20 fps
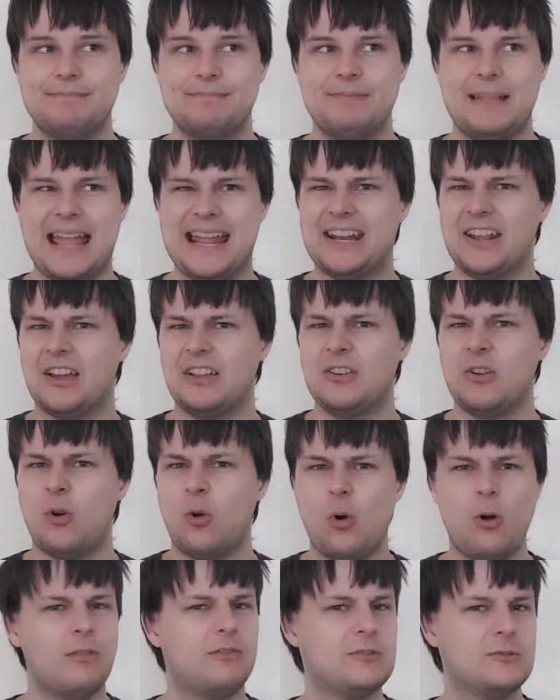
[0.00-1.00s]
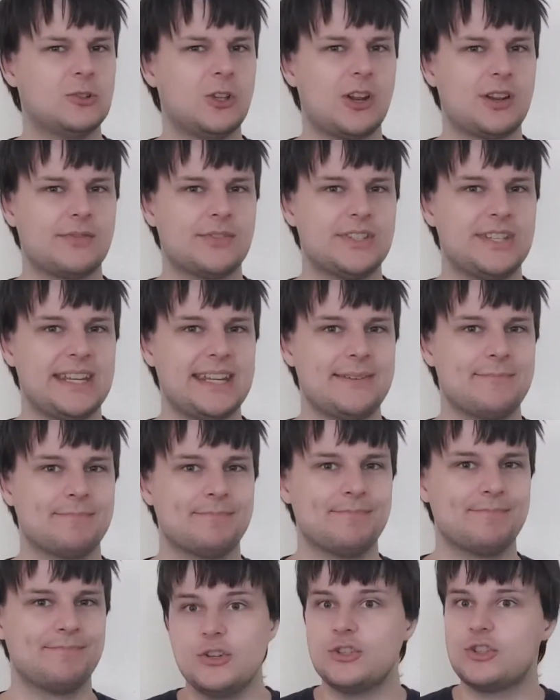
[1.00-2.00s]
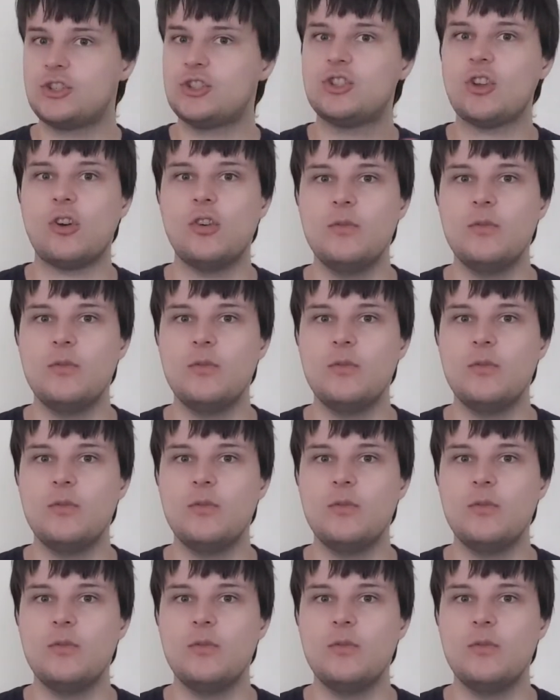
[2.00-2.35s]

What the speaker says: And an awful lot of steam. So